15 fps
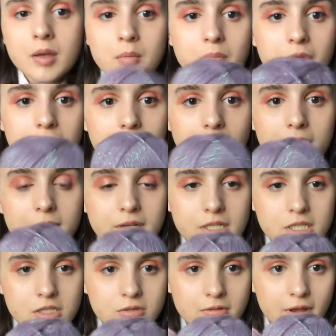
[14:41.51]
But I want to
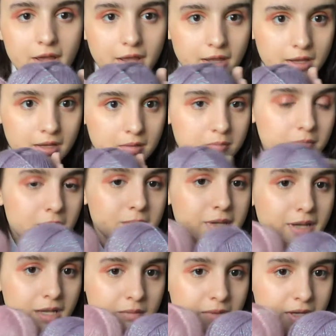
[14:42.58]
try, maybe I
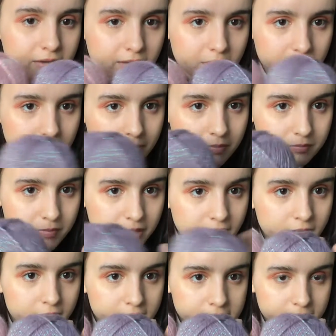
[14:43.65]
can make like
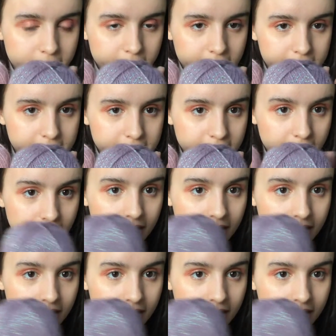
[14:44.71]
pillows with this.